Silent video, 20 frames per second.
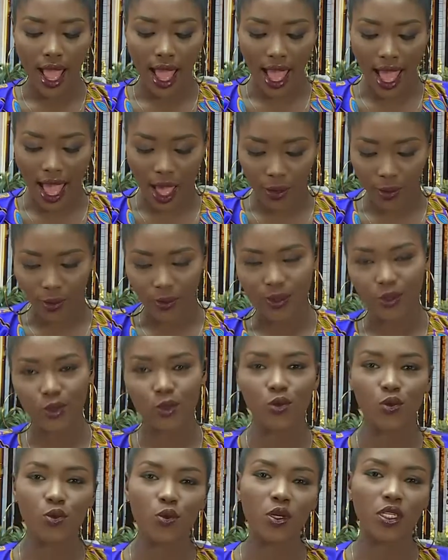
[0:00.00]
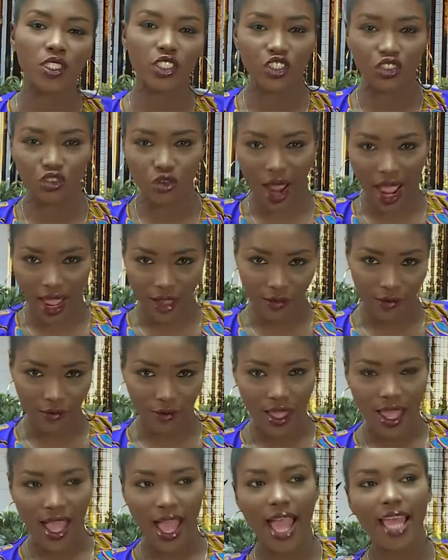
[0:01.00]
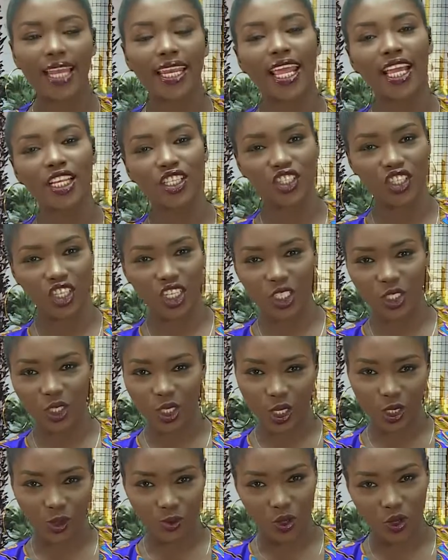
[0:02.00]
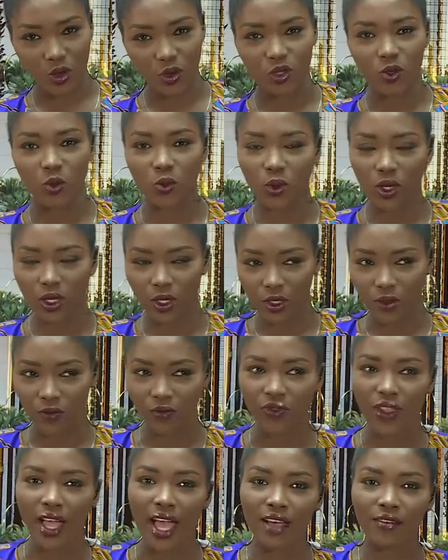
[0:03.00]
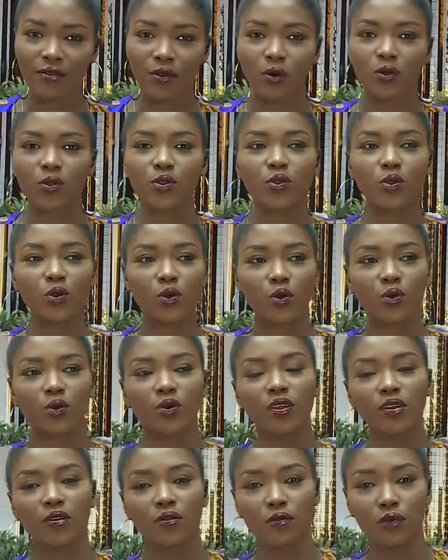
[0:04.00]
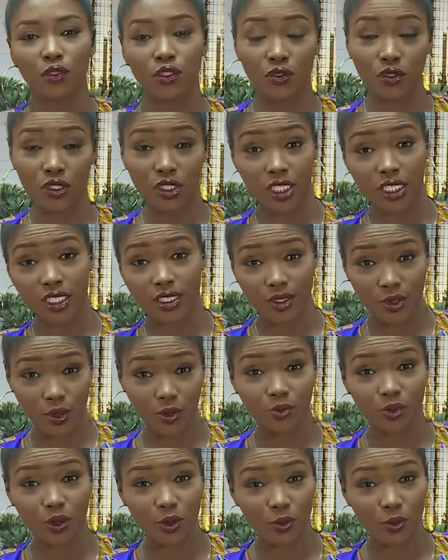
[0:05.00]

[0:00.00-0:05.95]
how to drive. Ade has shared his experience. Well, I've also frustrated some people.